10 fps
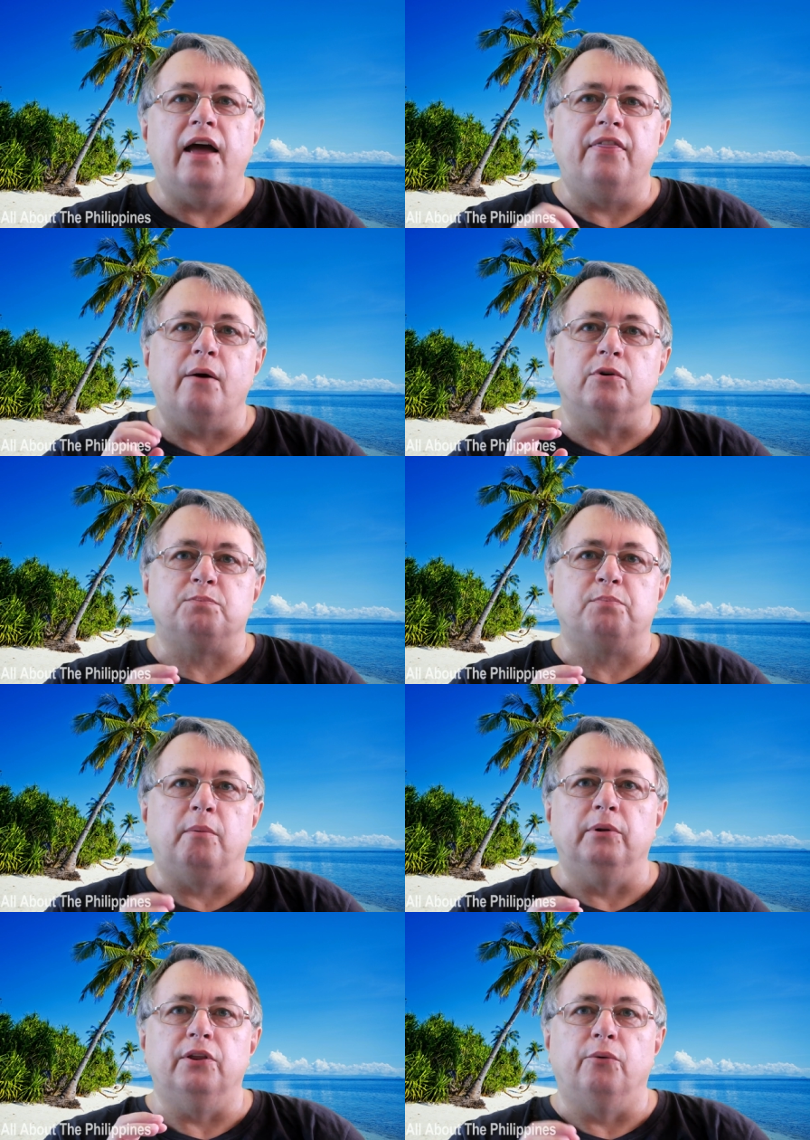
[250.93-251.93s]
And that was
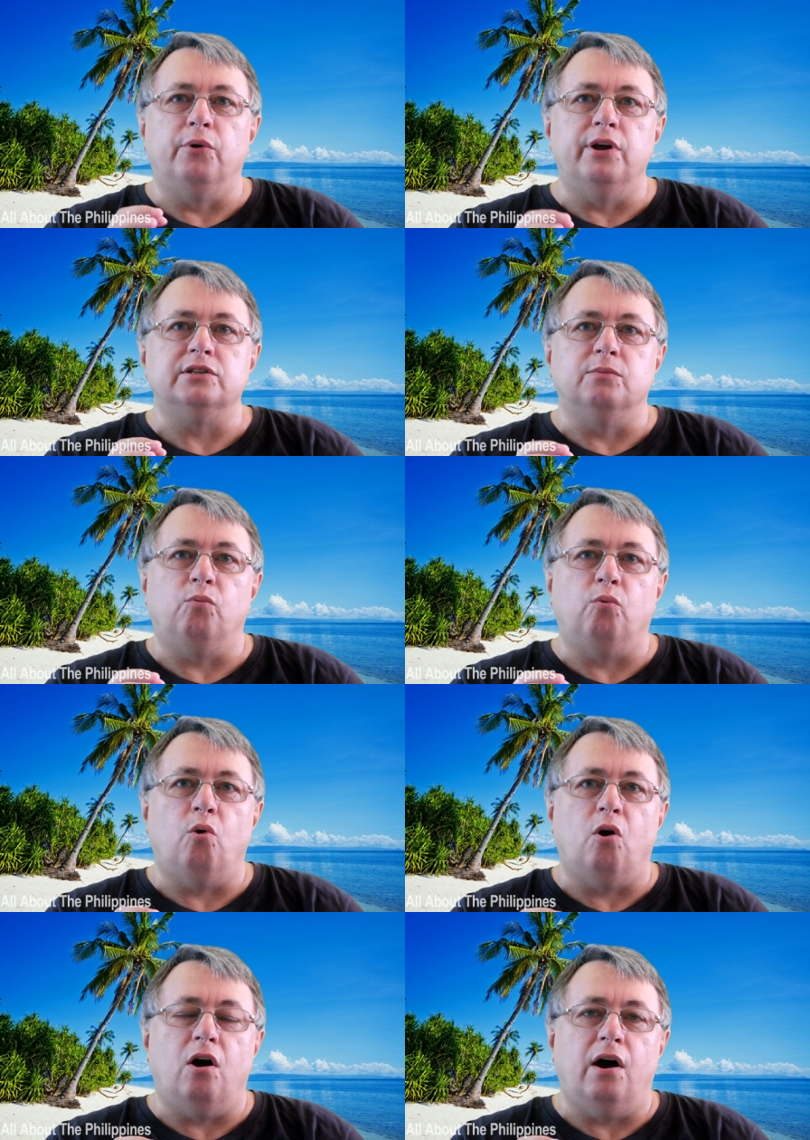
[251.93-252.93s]
probably the reason
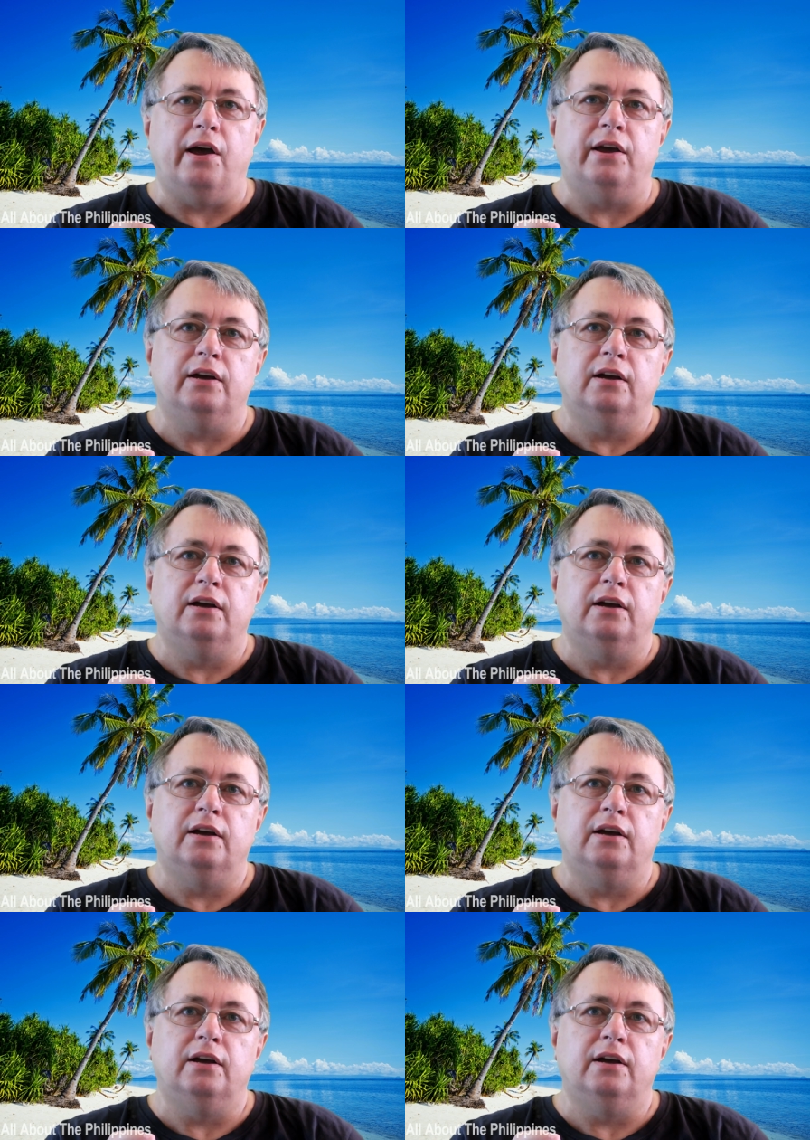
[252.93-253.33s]
why